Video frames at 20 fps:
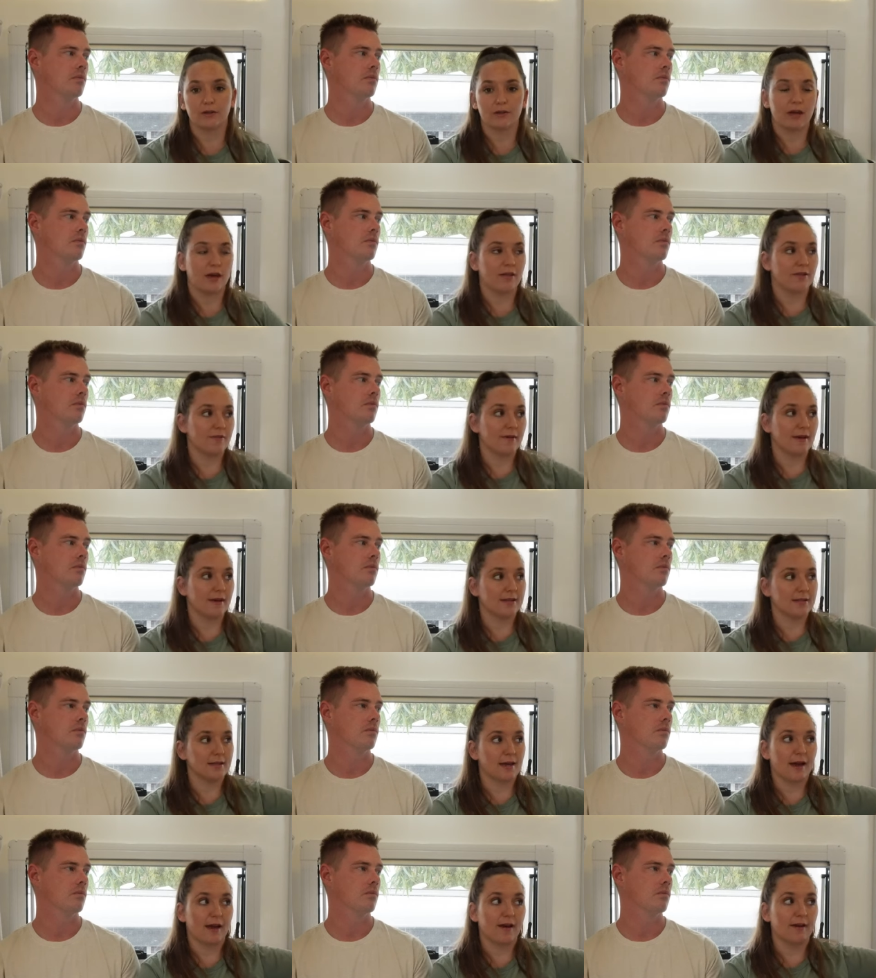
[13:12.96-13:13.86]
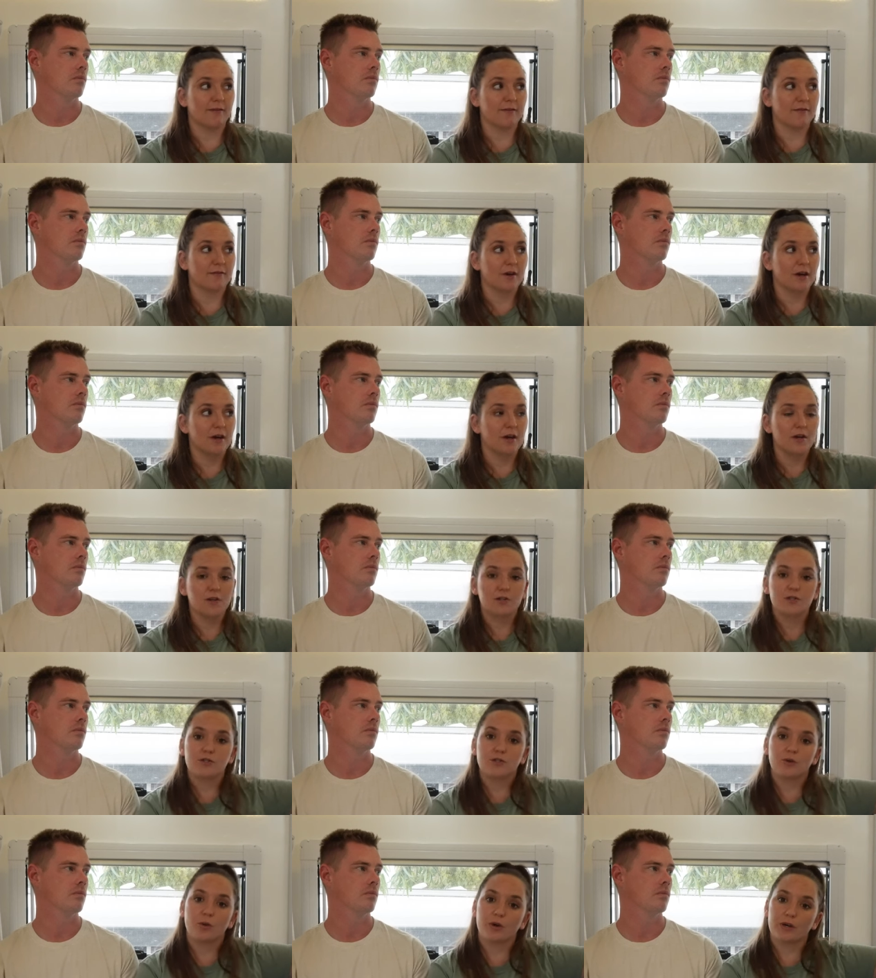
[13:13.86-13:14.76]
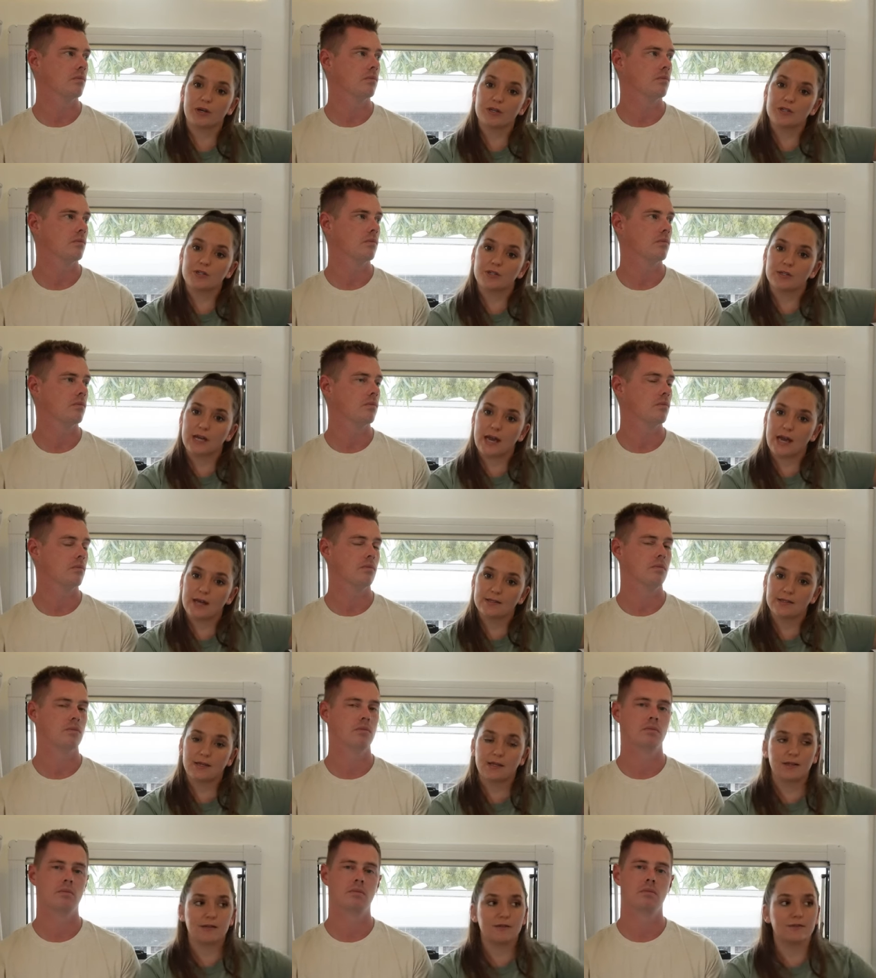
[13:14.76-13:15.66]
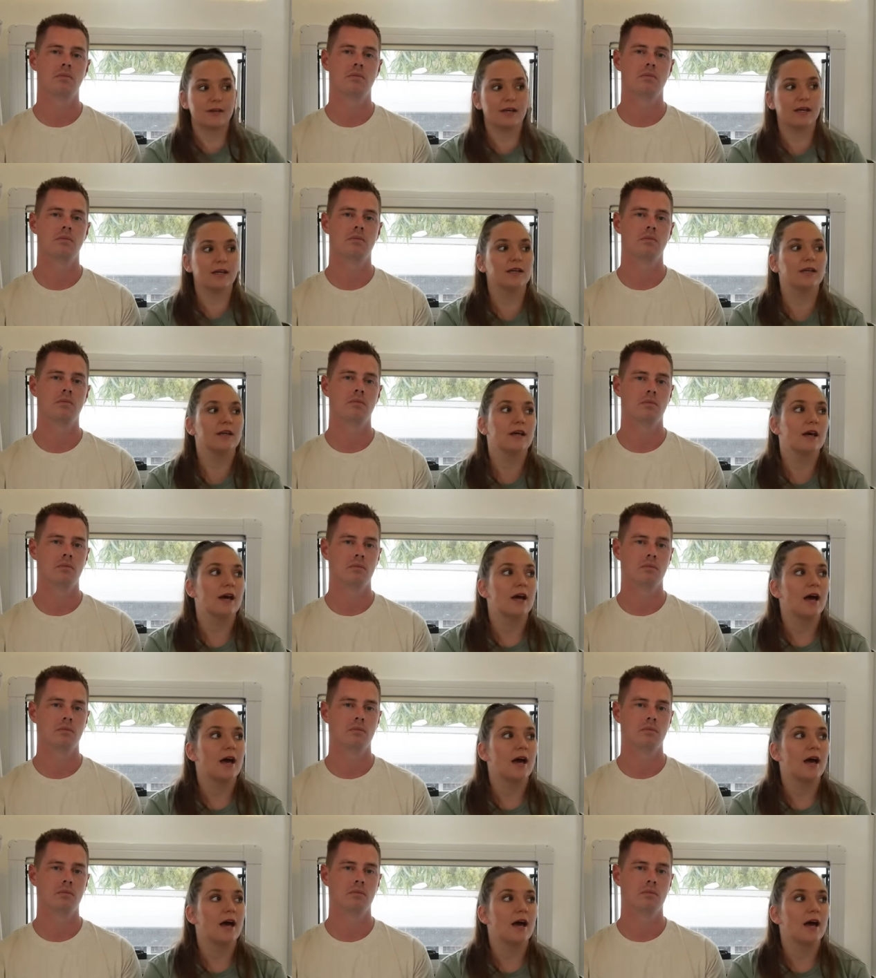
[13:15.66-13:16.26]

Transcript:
Speaker 1: of the other vans have storage on the outside of the van.